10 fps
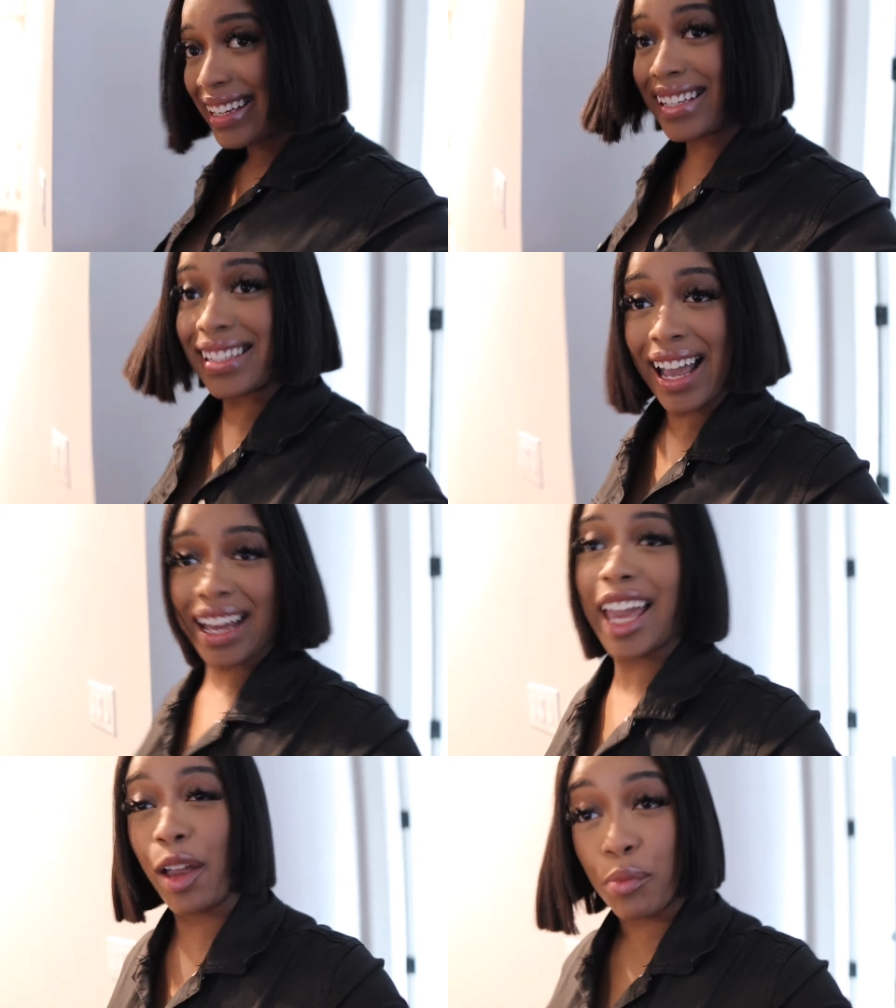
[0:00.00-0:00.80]
is
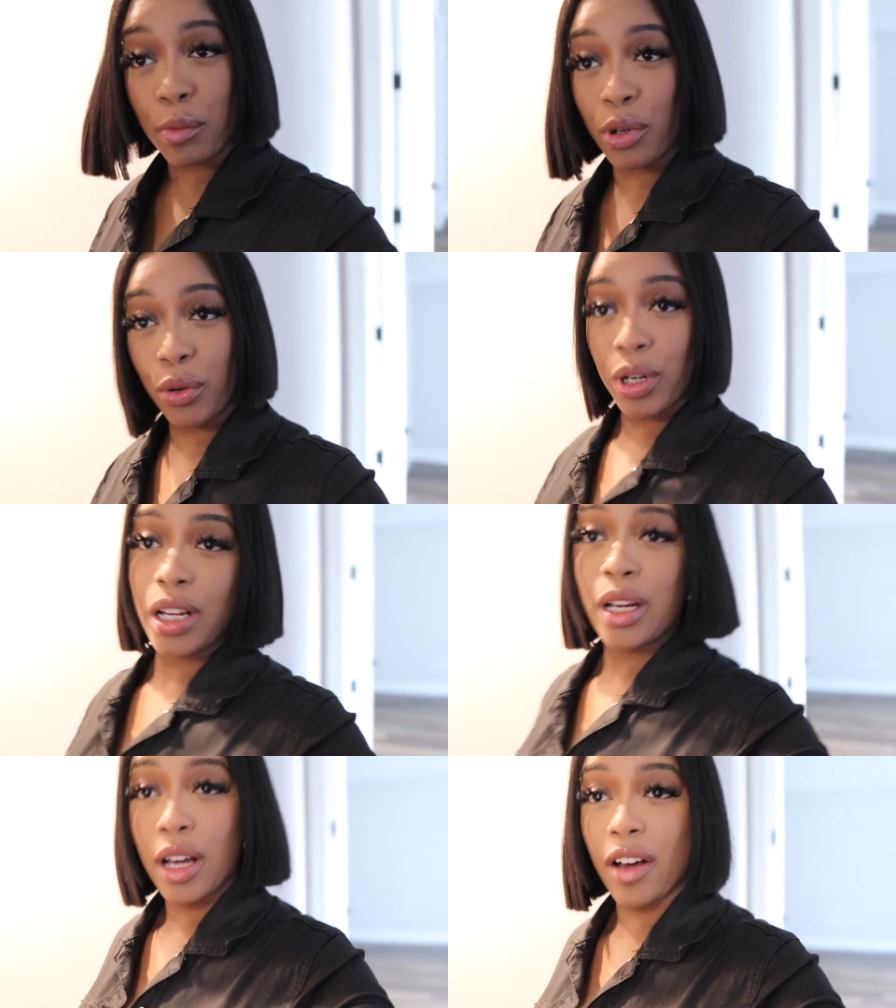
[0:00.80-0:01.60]
not capable
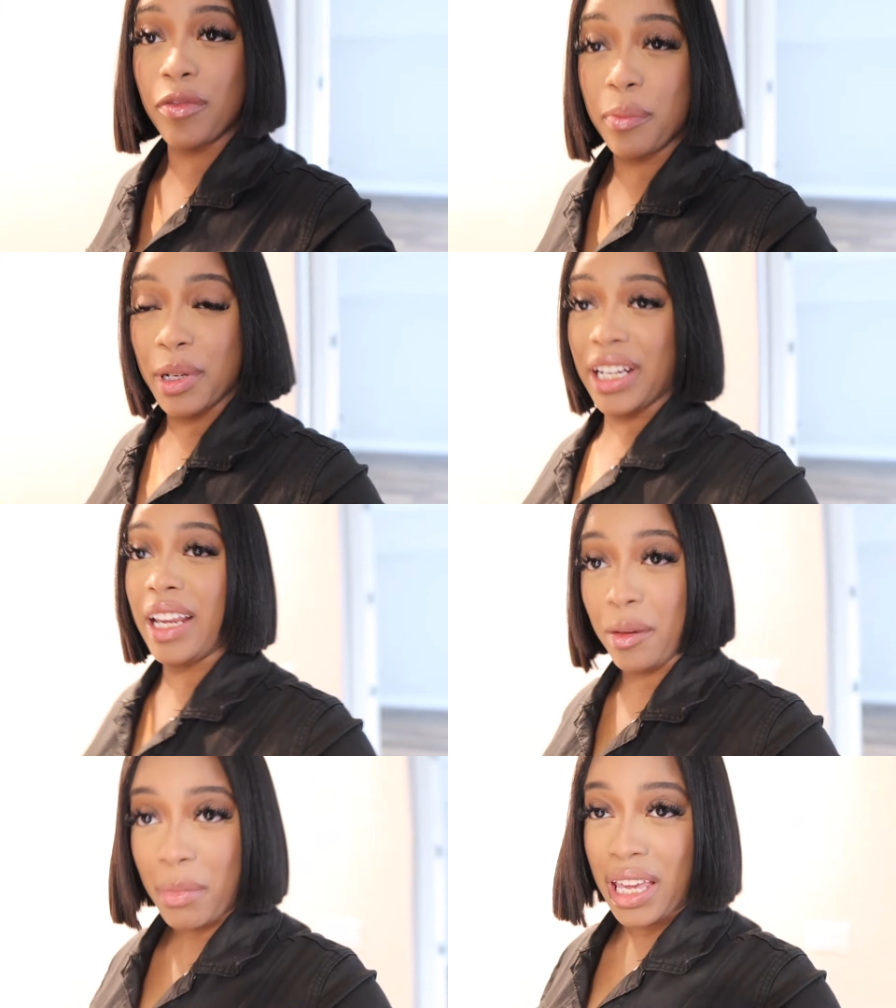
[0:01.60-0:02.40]
of
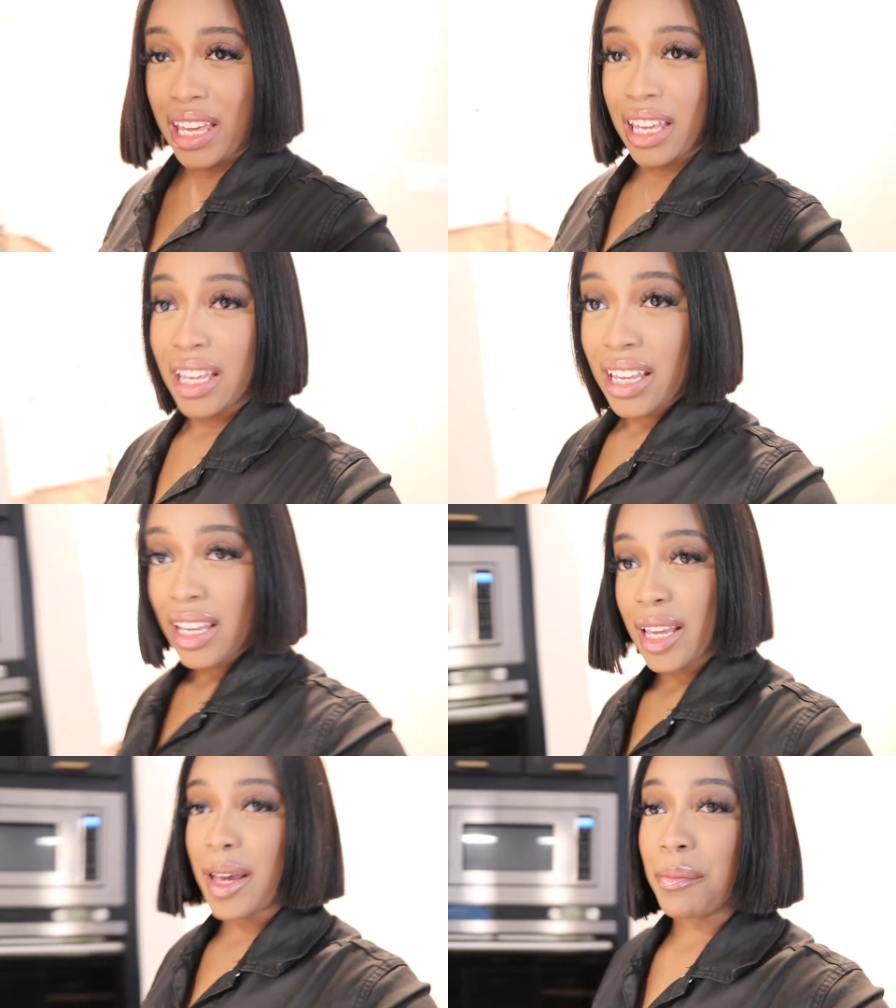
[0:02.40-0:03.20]
putting me
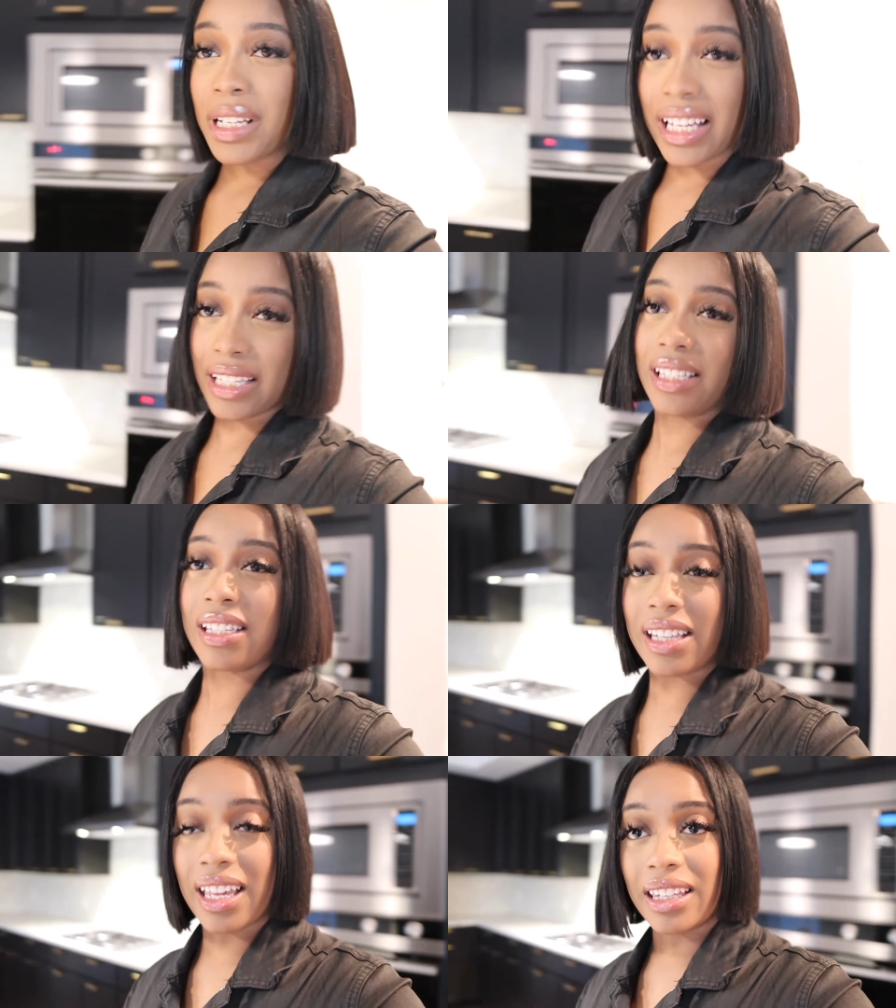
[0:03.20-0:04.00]
in
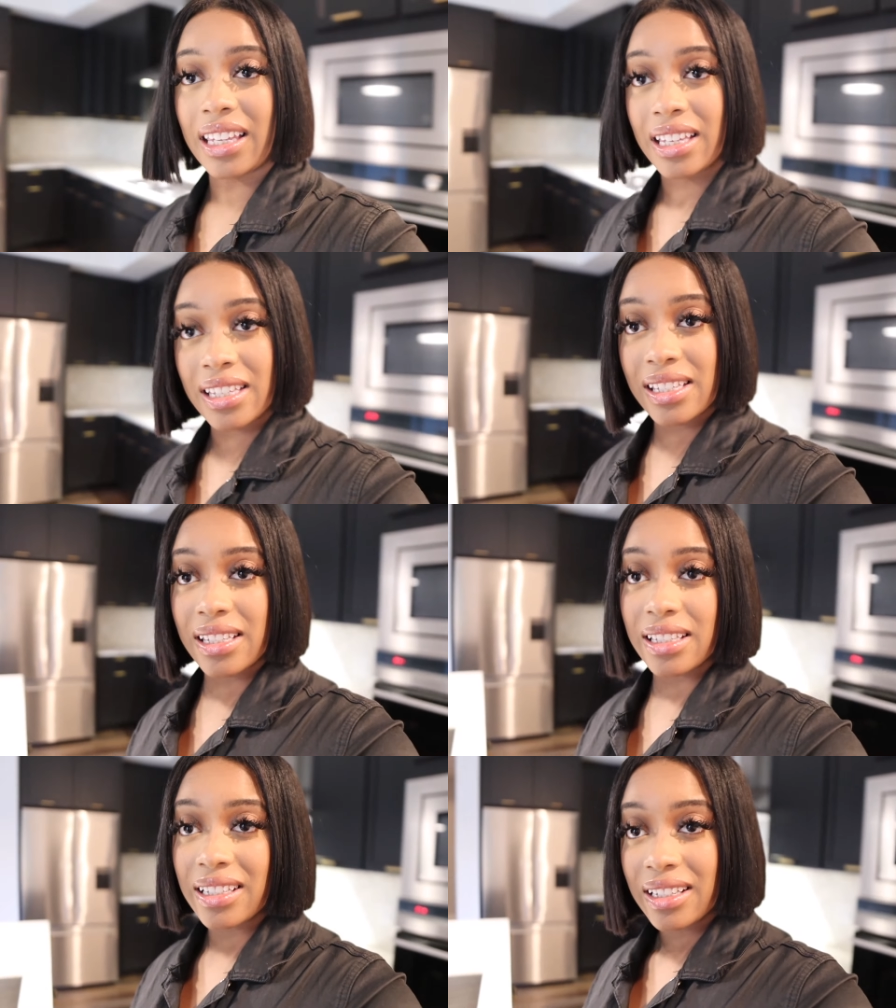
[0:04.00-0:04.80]
places like this,